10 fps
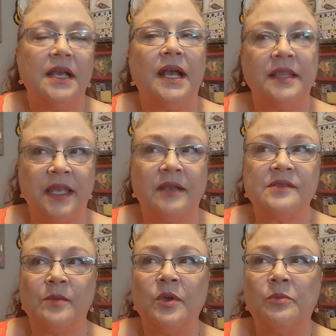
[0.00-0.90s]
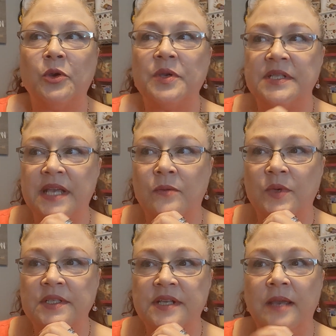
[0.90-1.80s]
I think someone broke it down
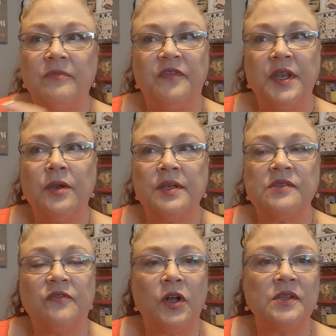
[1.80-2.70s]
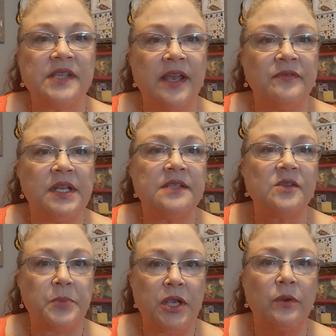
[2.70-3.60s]
one time fear is false evidence
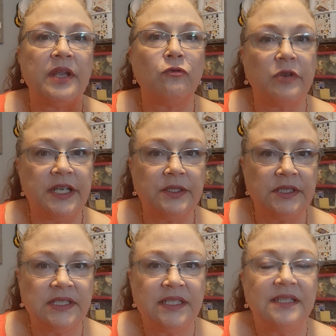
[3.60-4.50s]
appearing real.